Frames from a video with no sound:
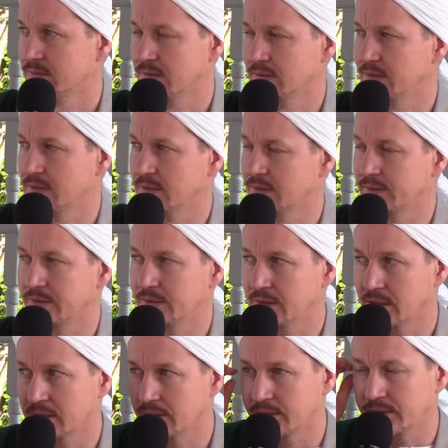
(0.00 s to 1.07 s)
The
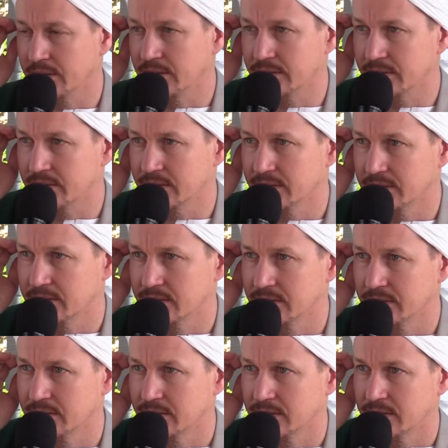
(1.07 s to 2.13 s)
utter heedlessness.
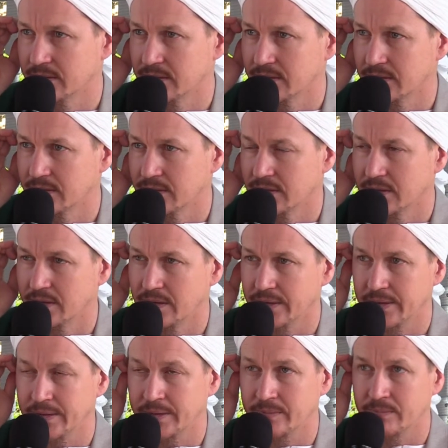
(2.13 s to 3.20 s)

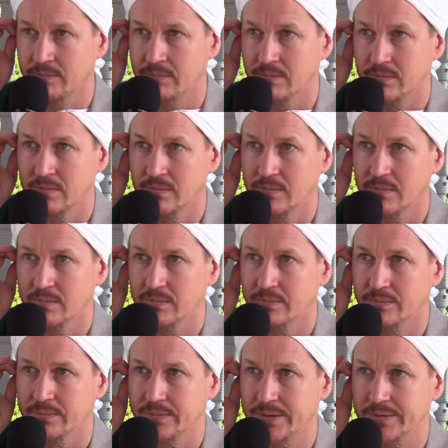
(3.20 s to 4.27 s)
And
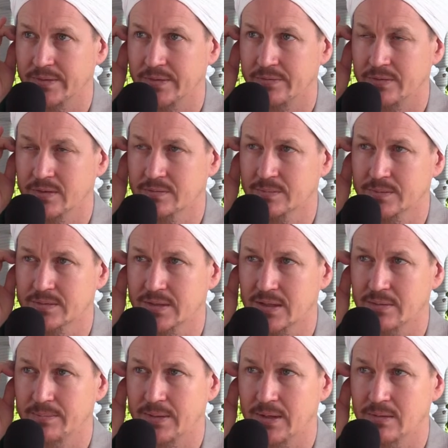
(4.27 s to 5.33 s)
that if this was said
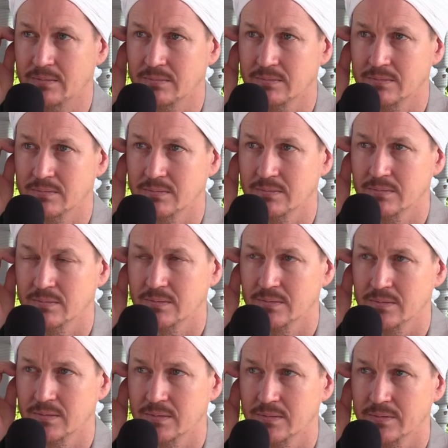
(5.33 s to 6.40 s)
about
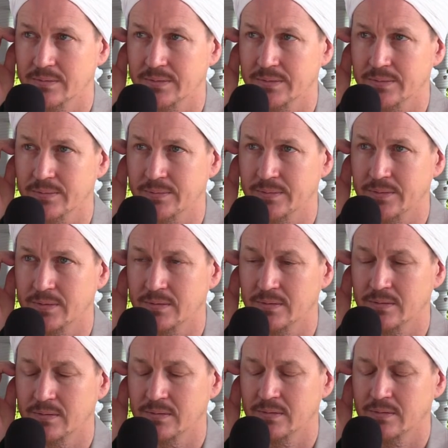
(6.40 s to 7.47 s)
the
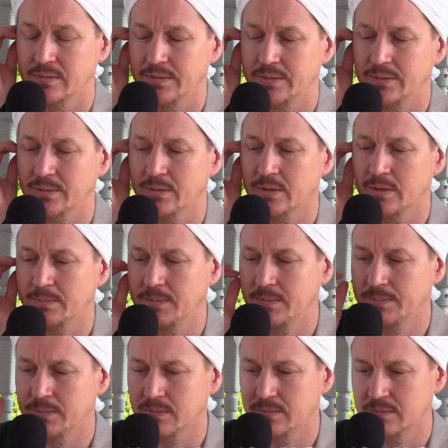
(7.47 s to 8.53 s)
early
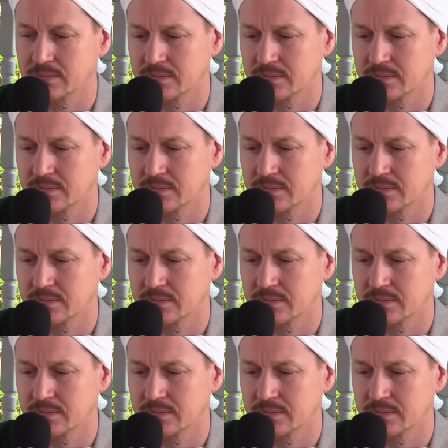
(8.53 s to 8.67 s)
people,